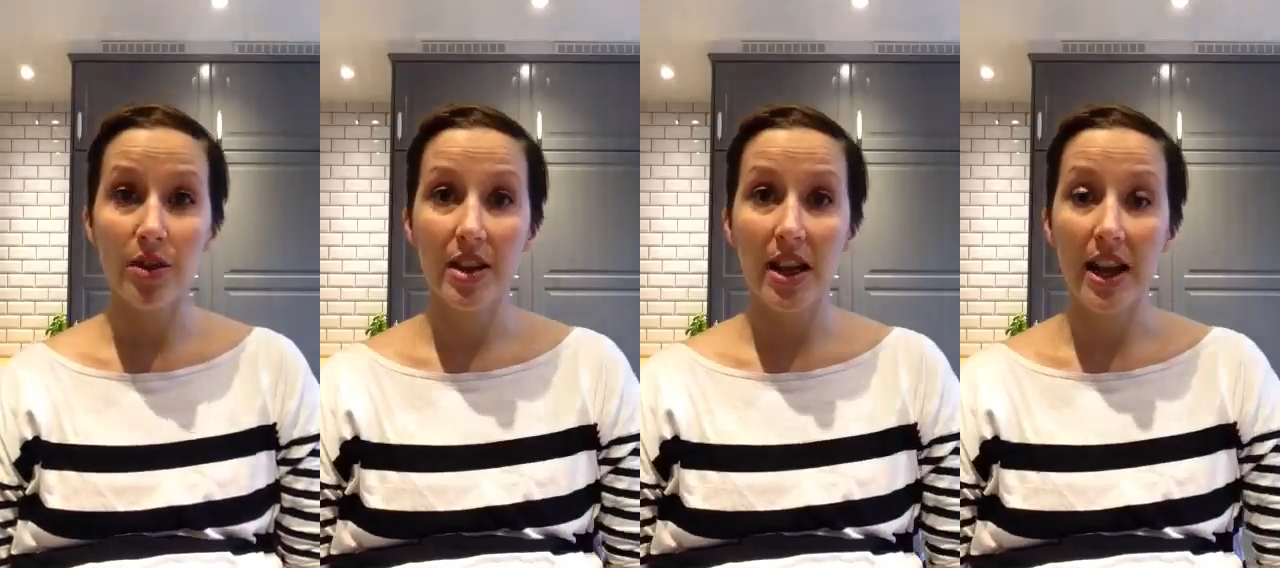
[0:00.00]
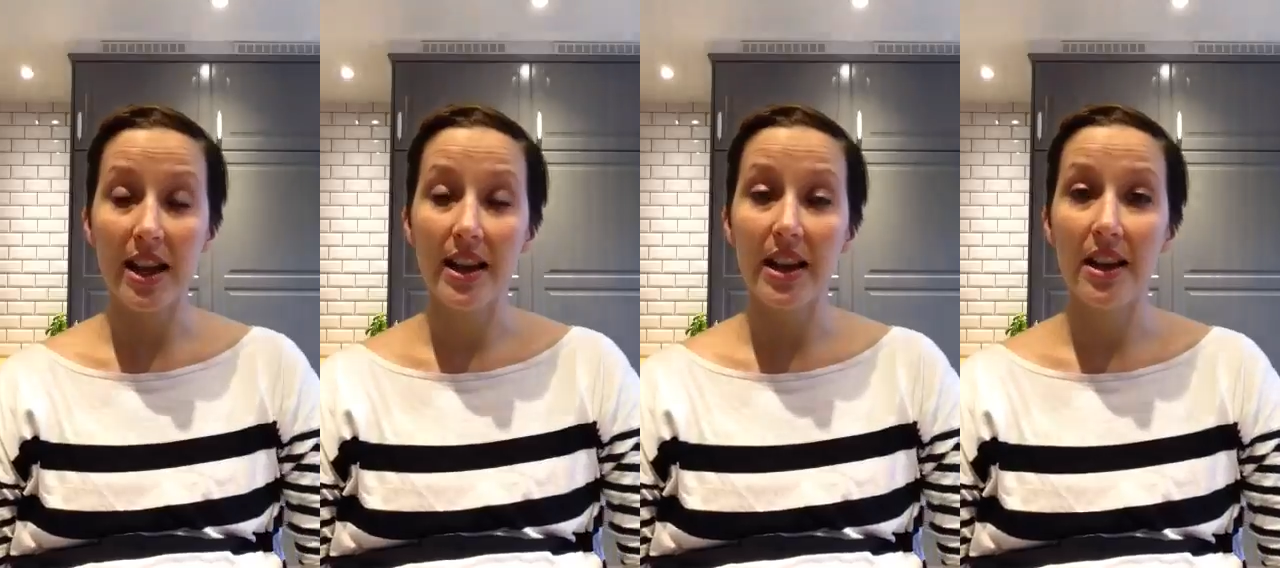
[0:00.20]

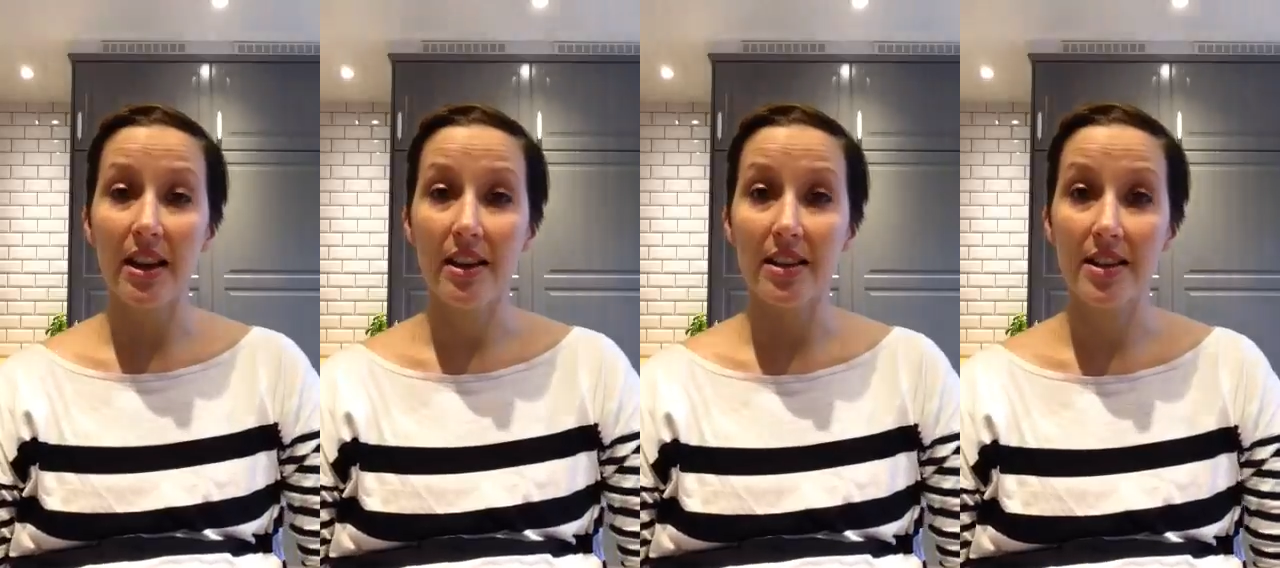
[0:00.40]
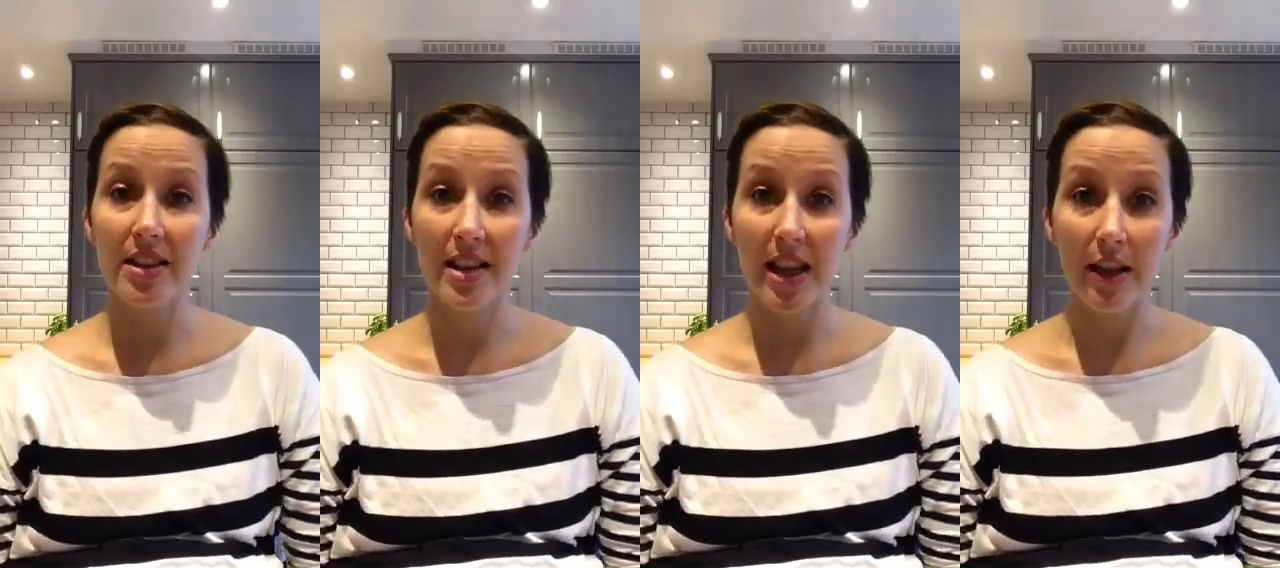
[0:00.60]
that IKEA
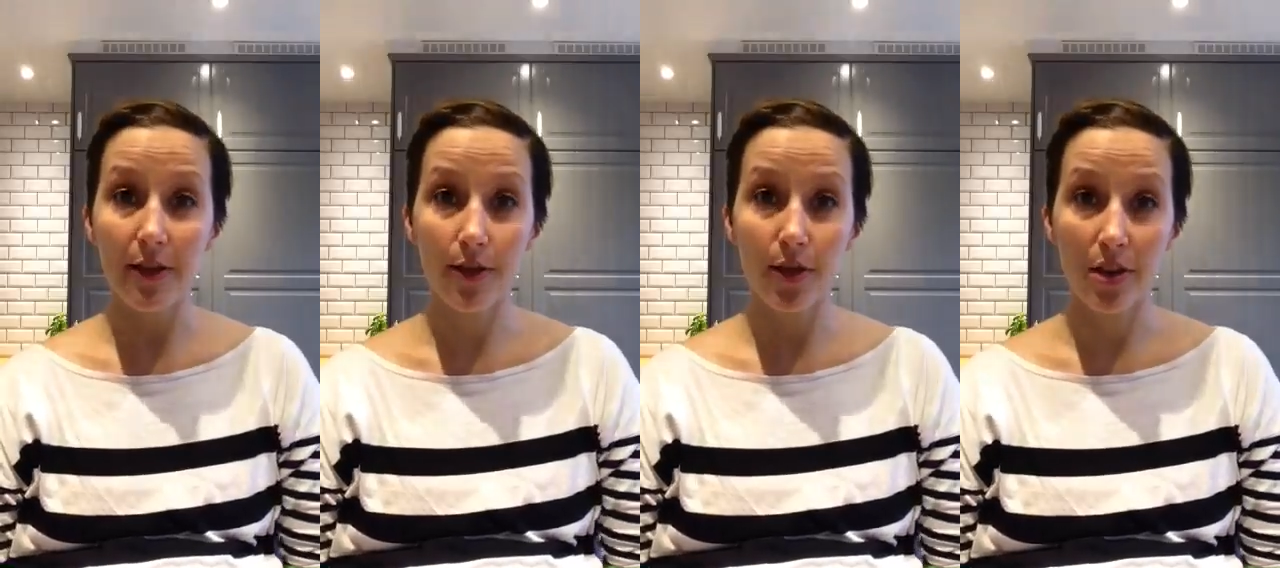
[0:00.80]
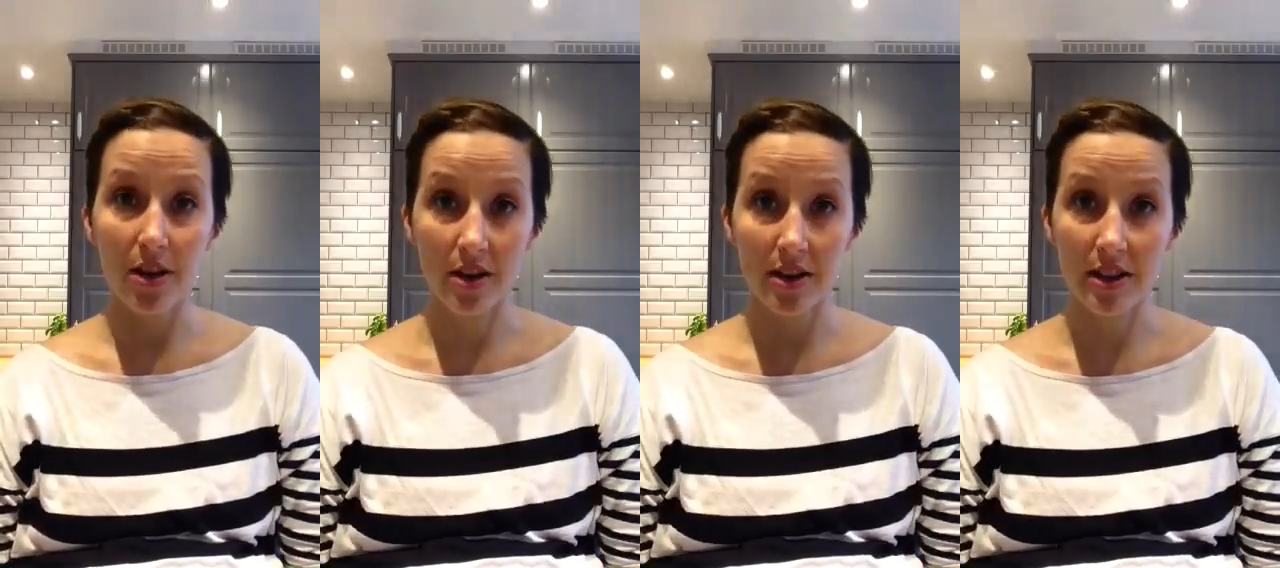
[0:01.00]
has set
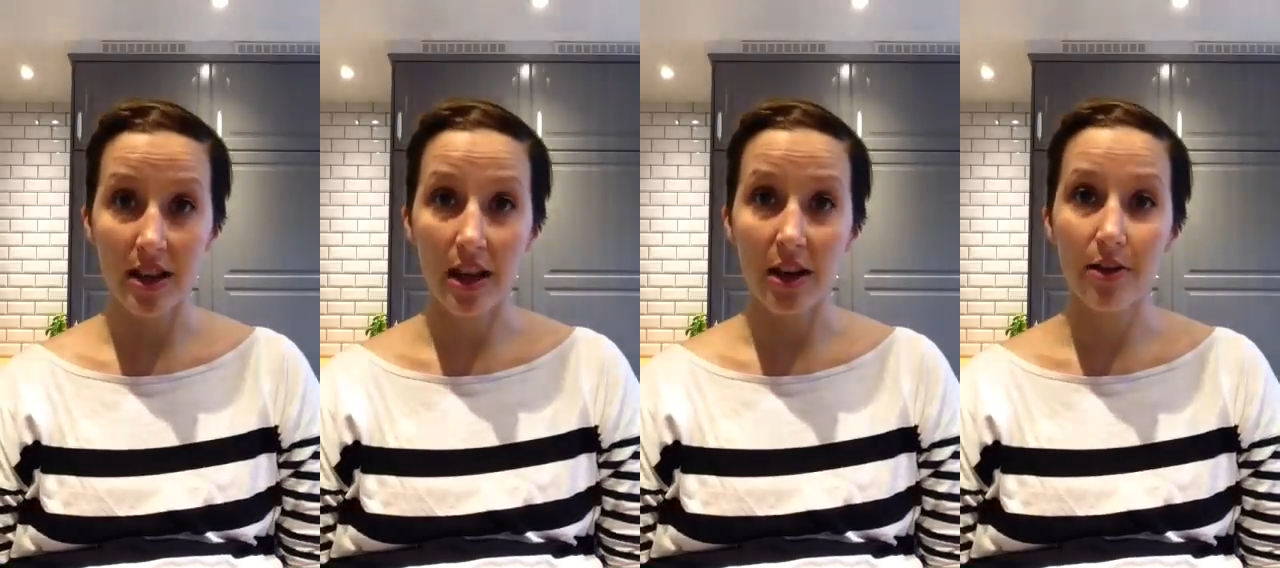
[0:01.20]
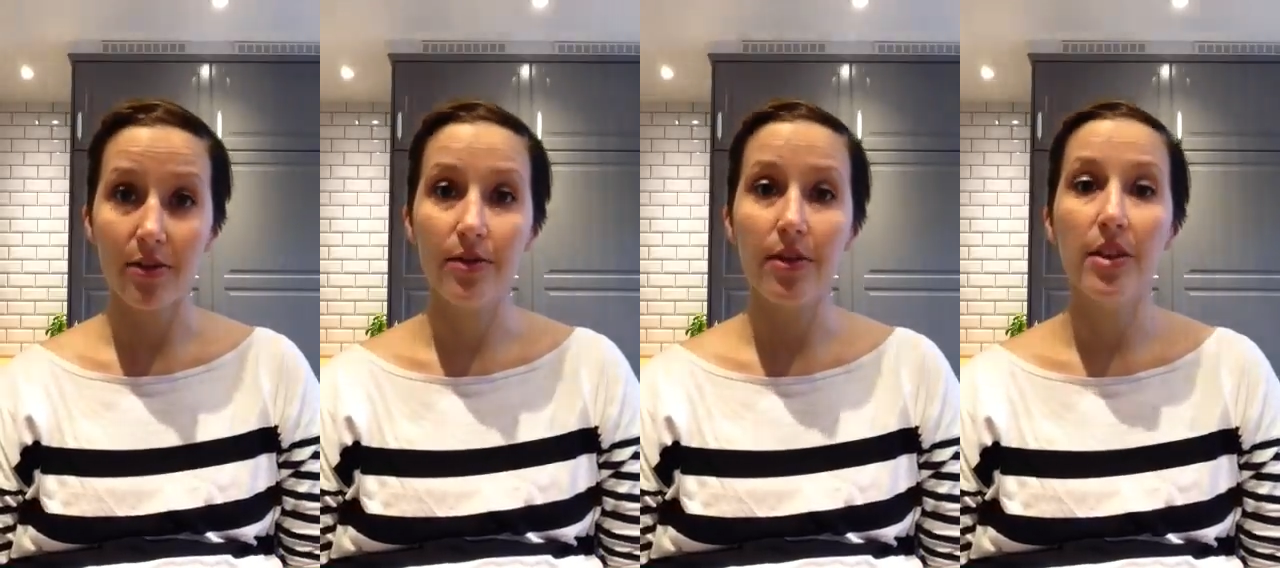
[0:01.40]
for
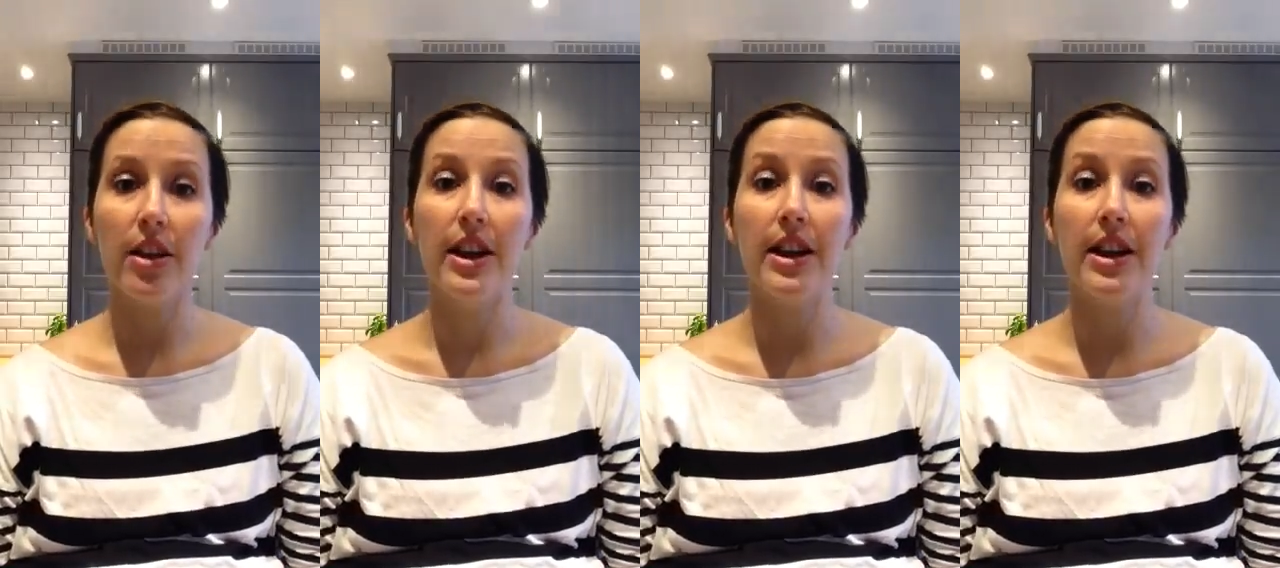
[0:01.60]
ourselves